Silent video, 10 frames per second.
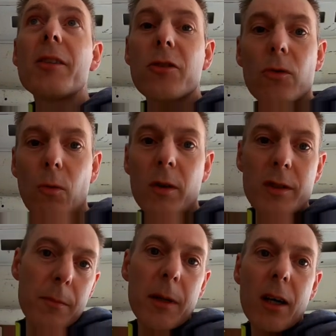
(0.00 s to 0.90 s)
but I just don't
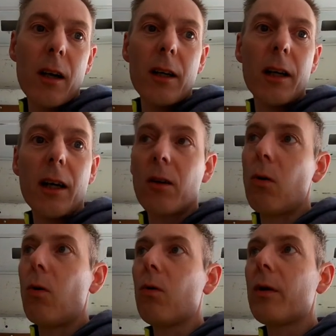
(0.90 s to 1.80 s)
want to be cut in a
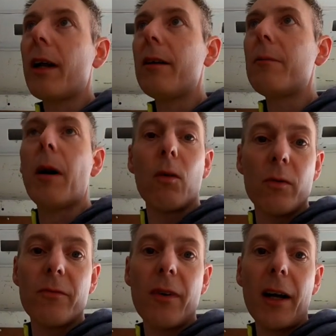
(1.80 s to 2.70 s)
hole in my
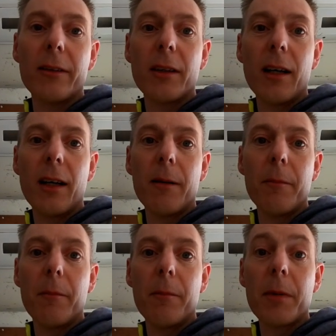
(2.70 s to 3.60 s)
own van
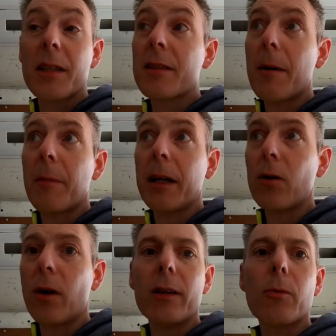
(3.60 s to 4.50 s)
um, because that might
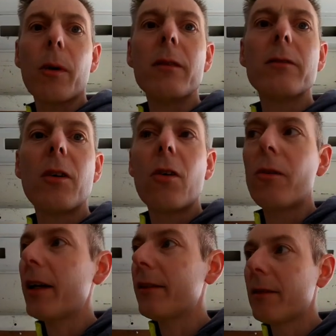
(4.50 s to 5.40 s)
not end
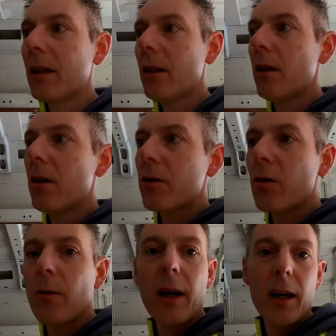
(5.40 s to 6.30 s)
well. Alright,
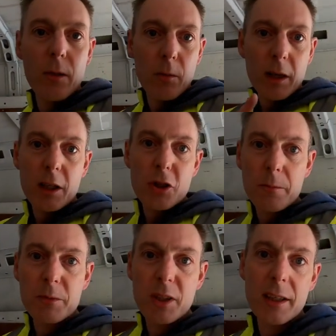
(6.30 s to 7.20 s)
so uh, we're going to
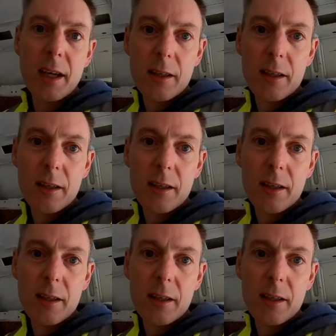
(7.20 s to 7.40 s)
jump to the